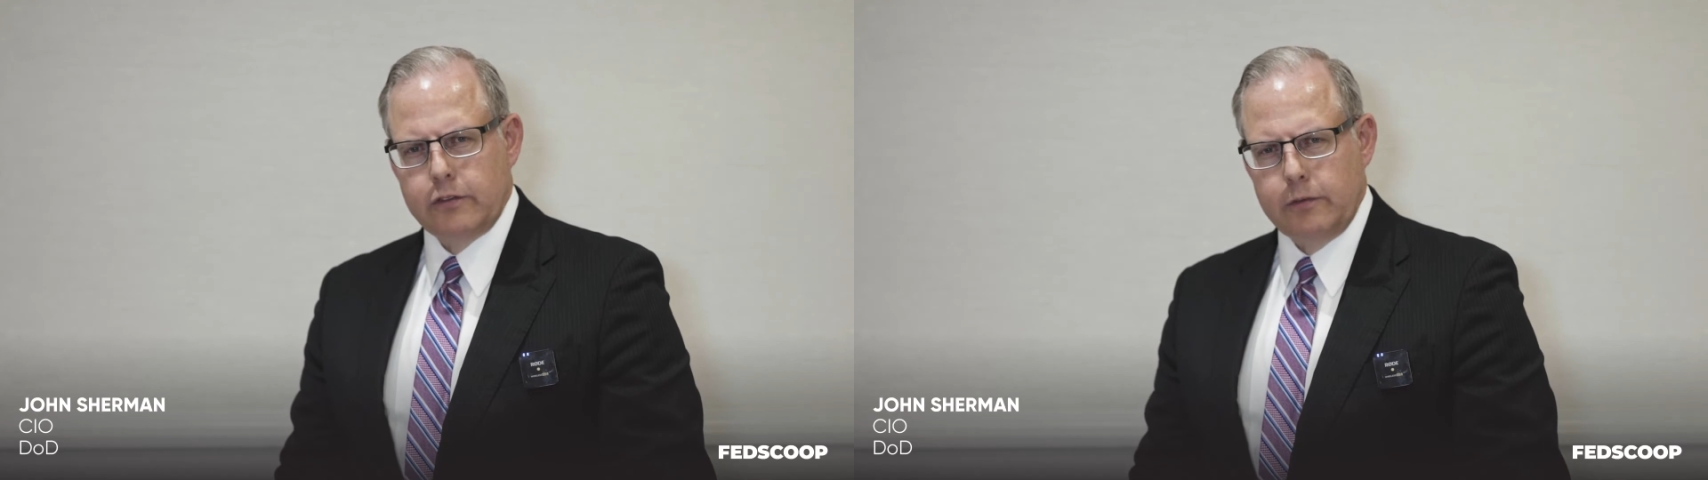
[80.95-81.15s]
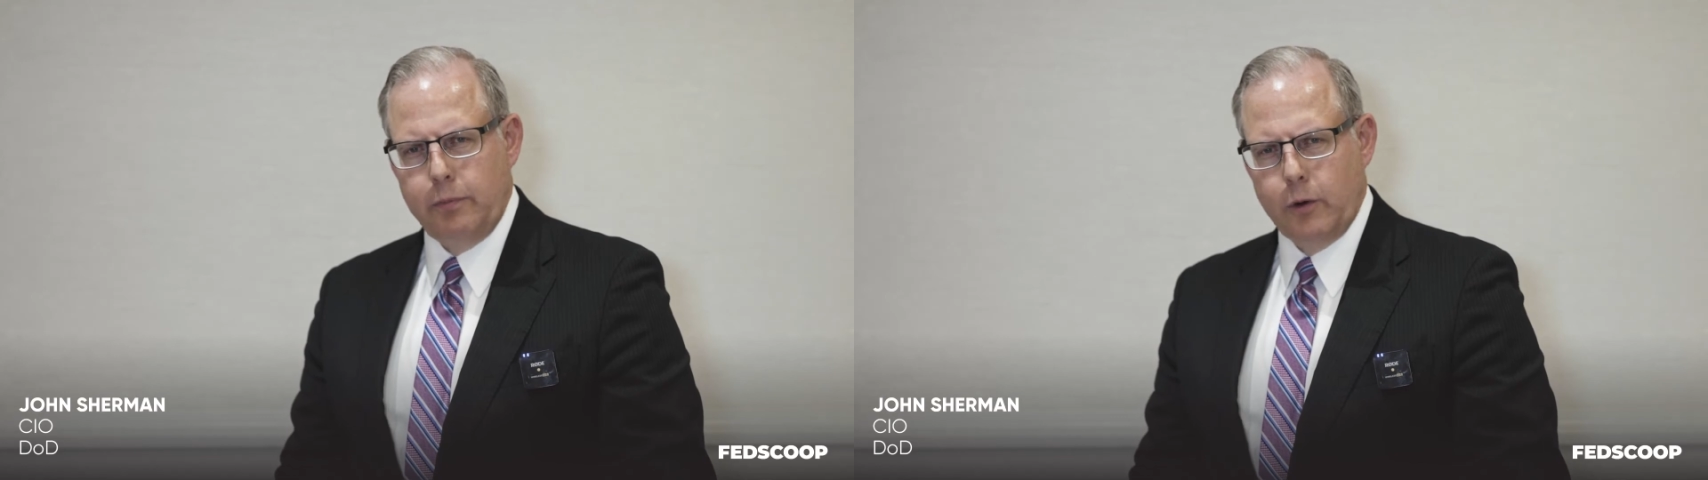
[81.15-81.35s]

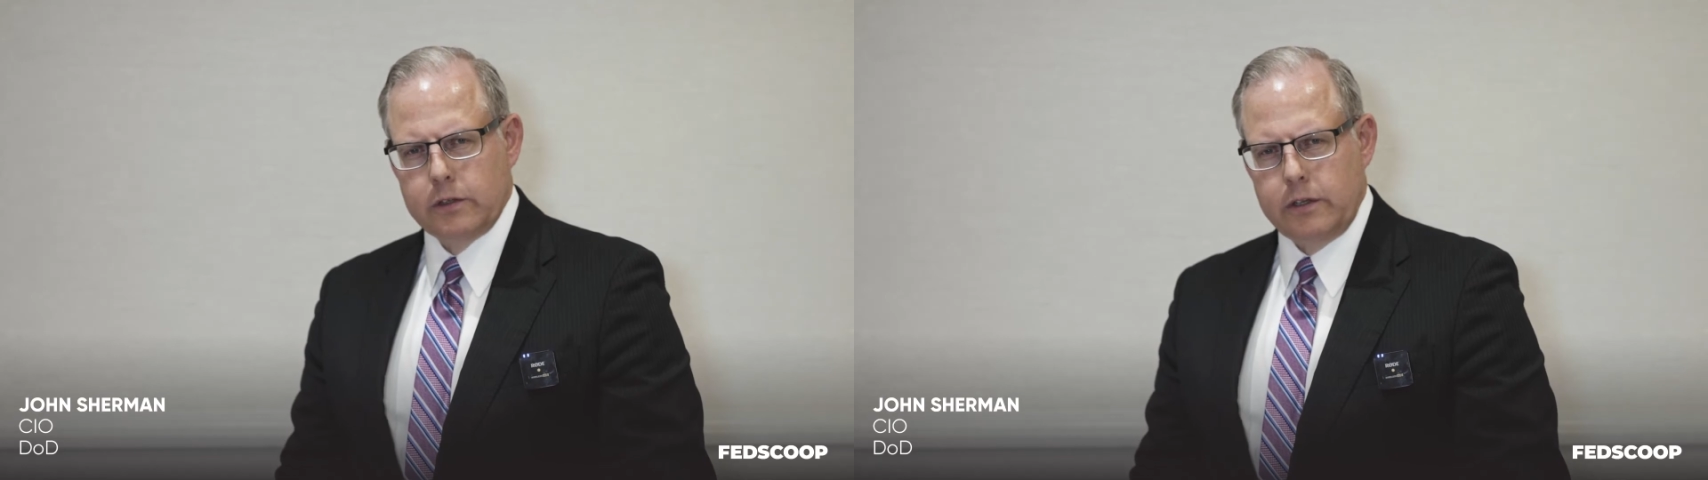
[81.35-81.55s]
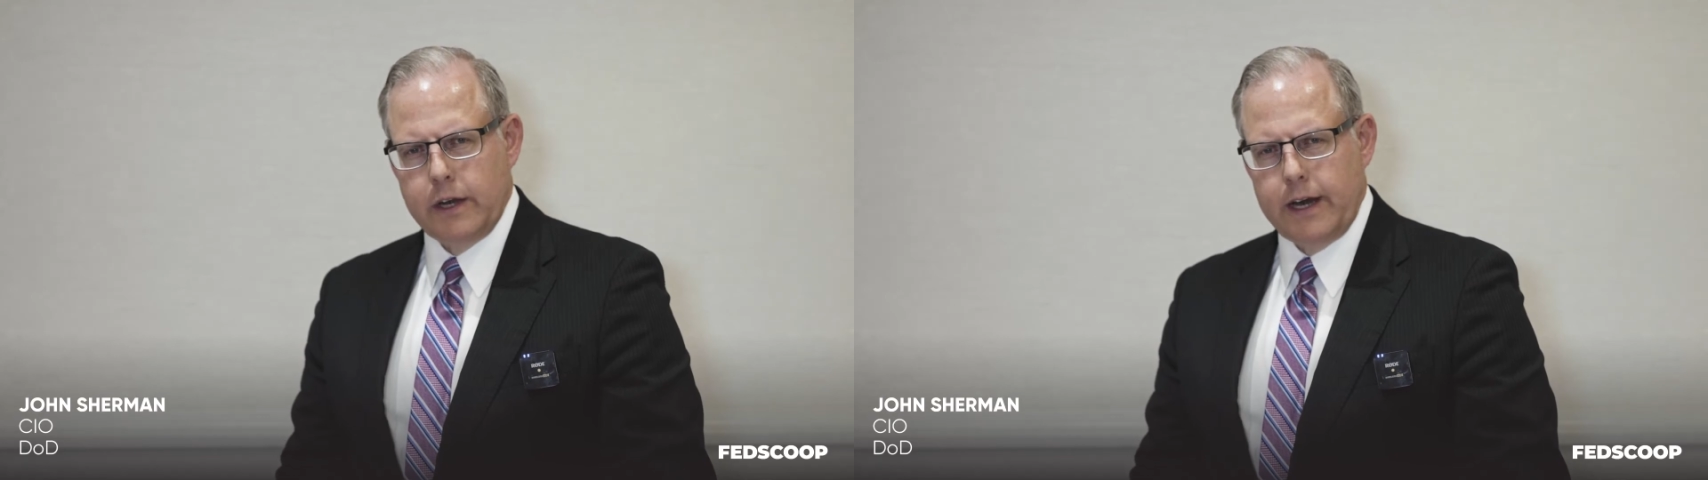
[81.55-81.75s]

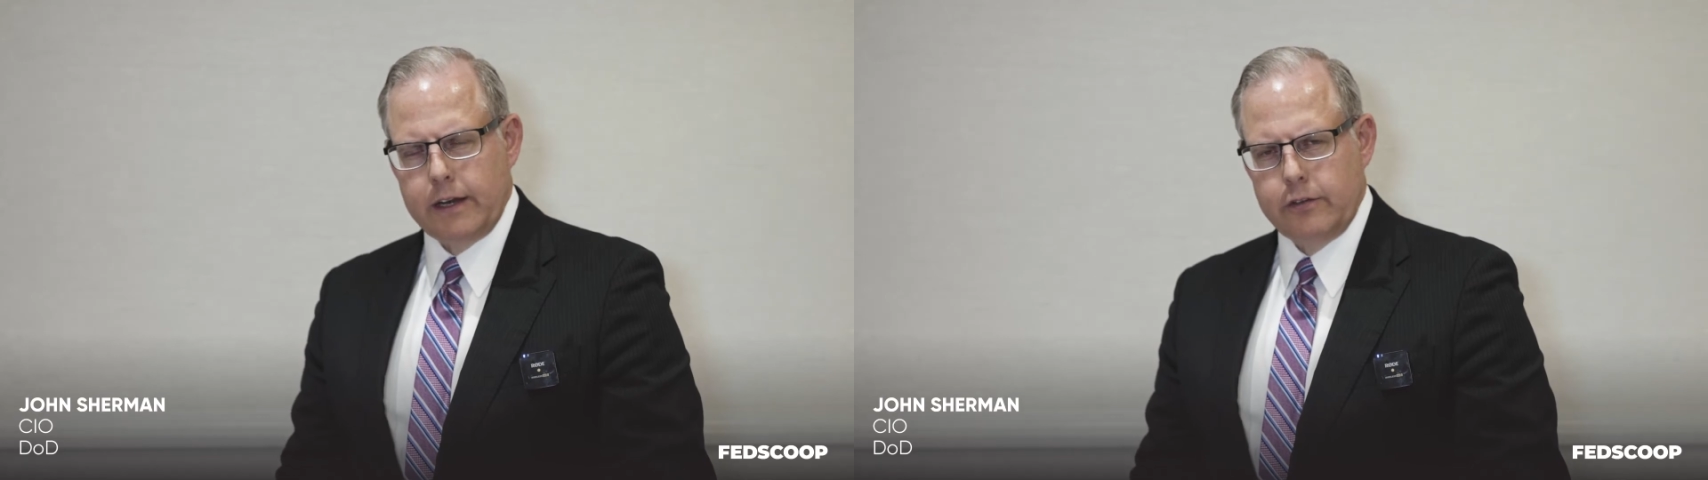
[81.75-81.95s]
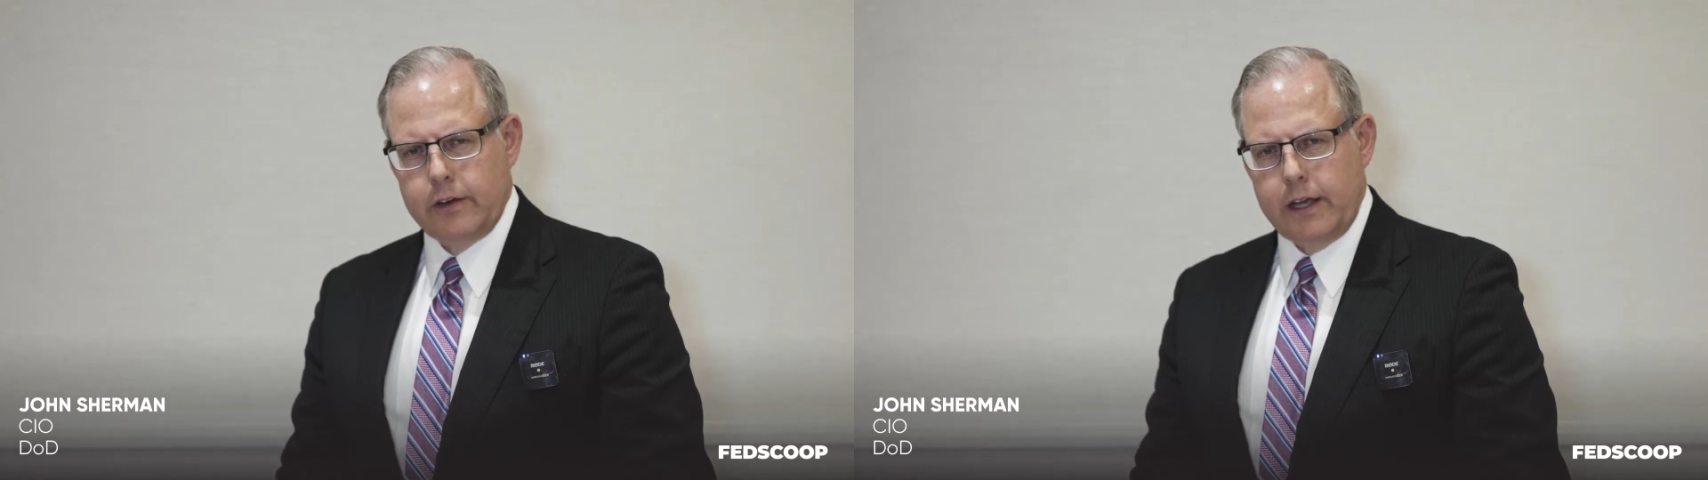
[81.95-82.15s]
support the
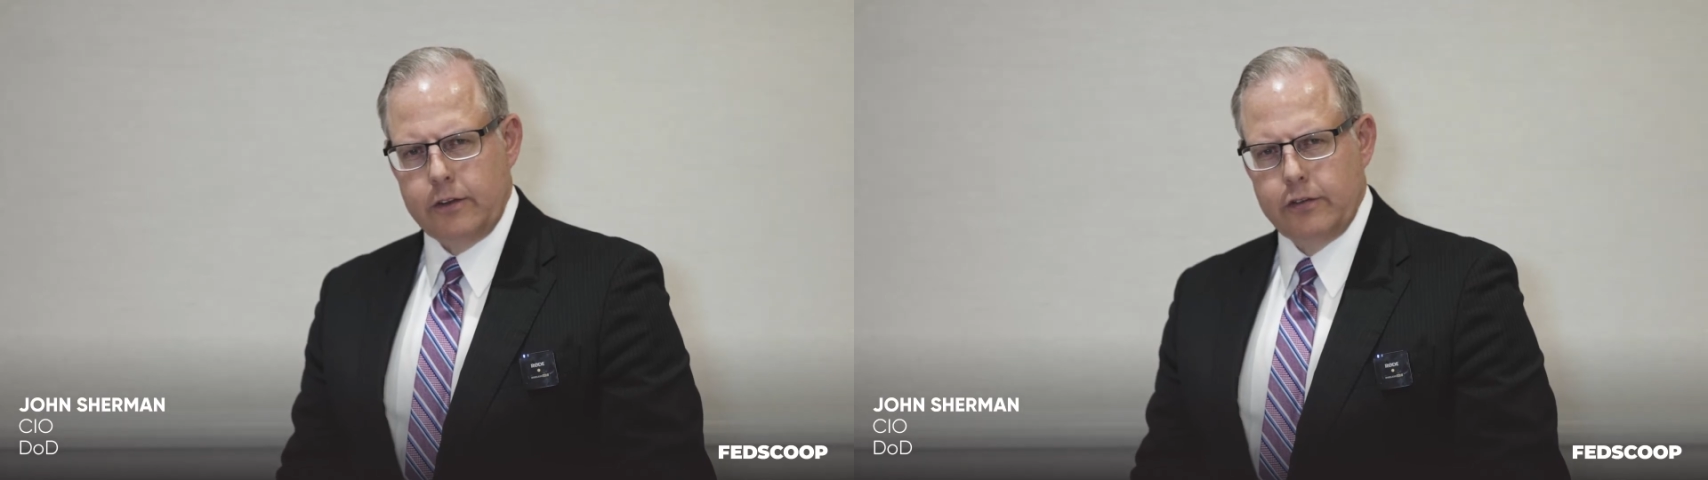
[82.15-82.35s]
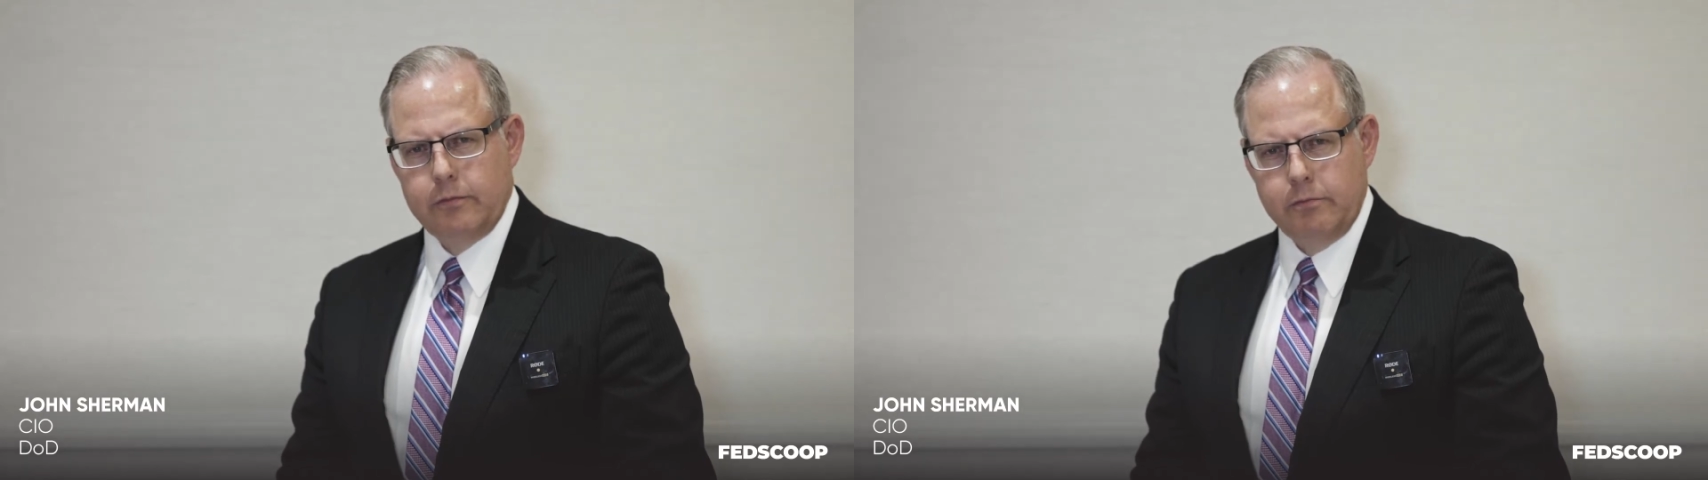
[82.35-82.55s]
United
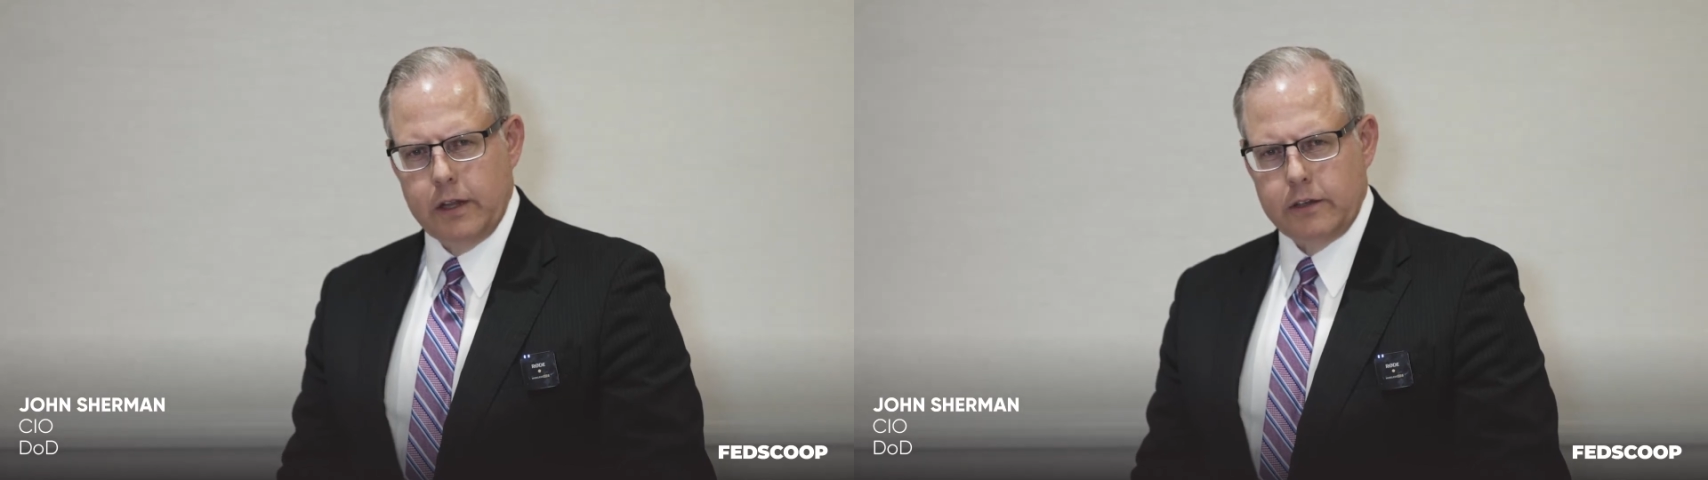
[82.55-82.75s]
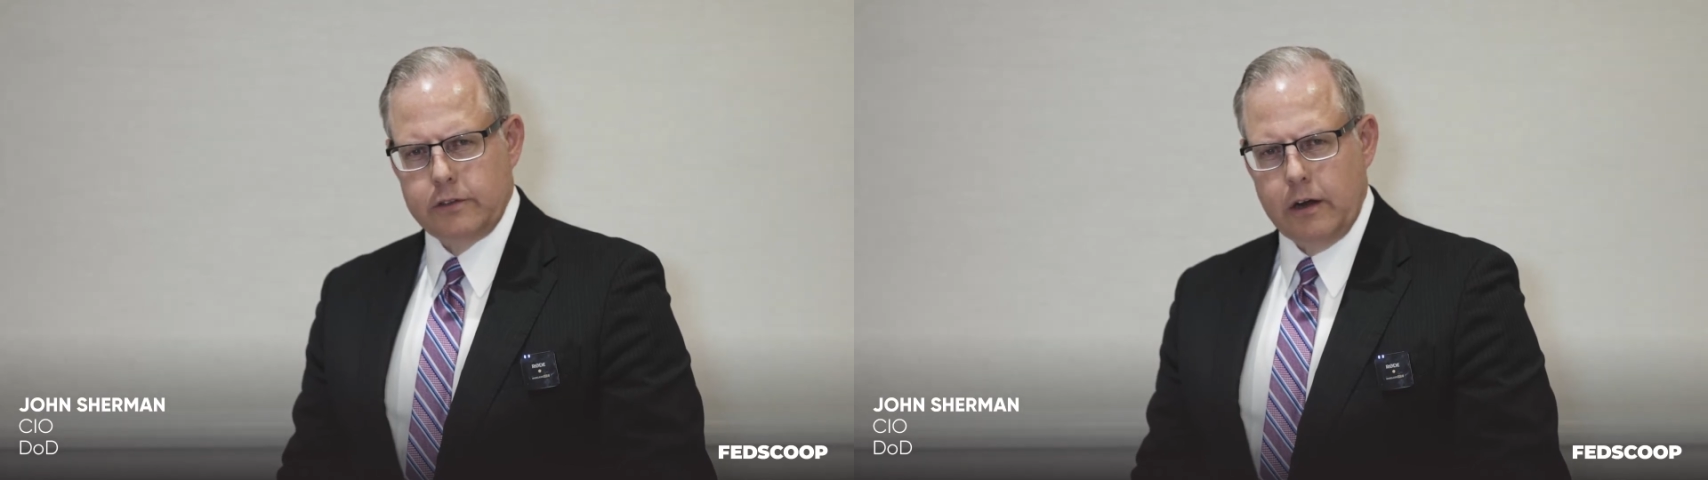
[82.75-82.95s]
States
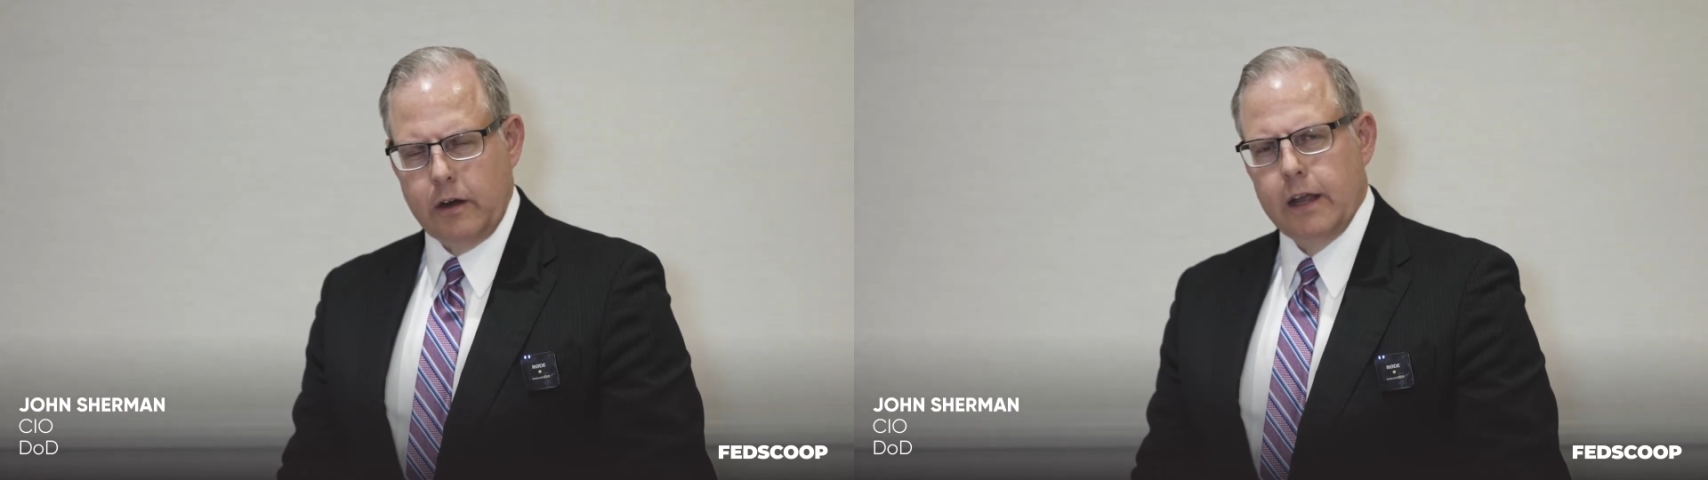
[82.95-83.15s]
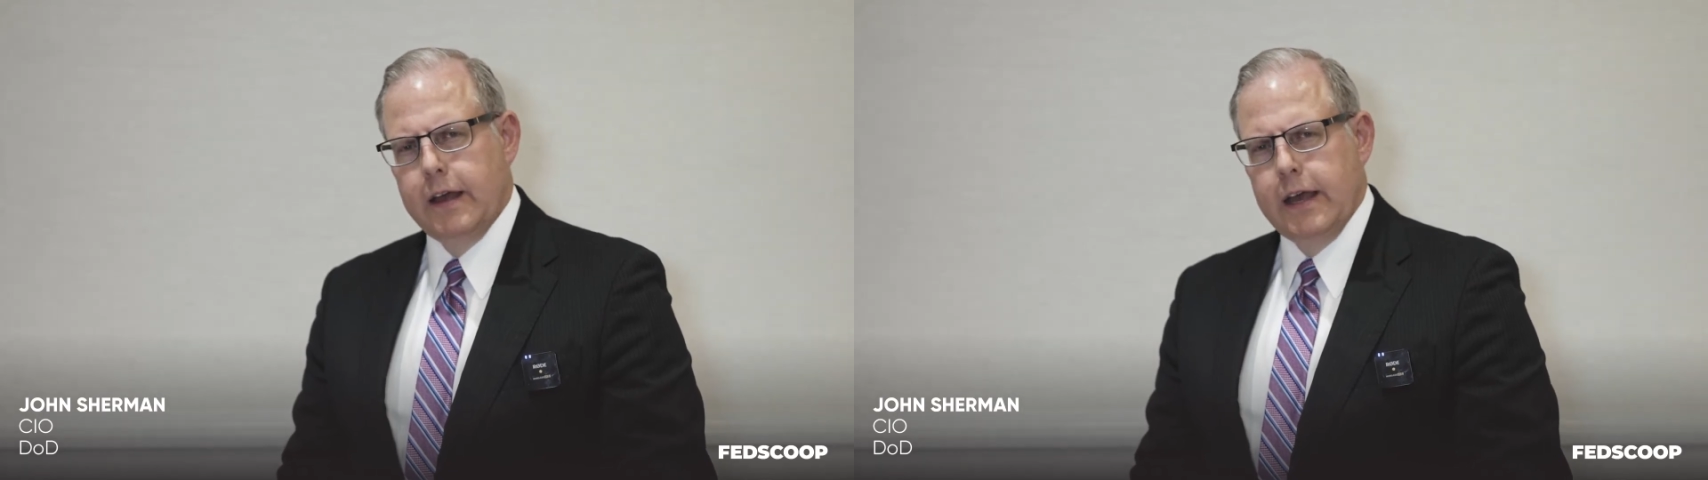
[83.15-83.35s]

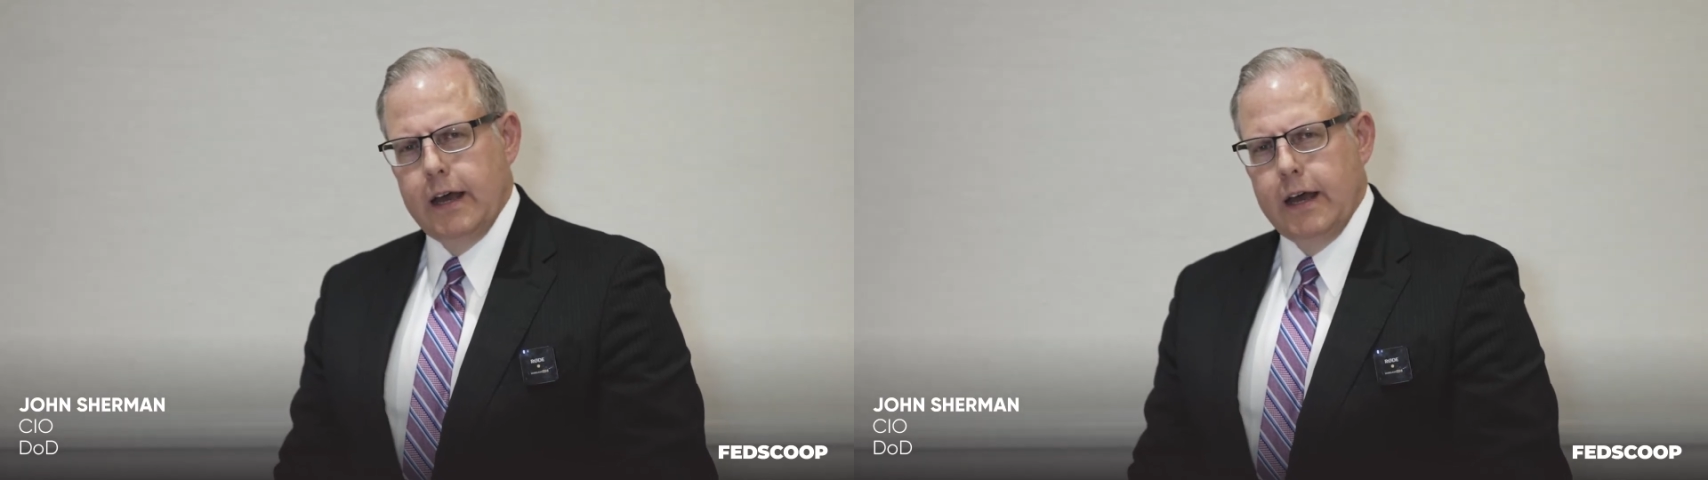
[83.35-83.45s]
military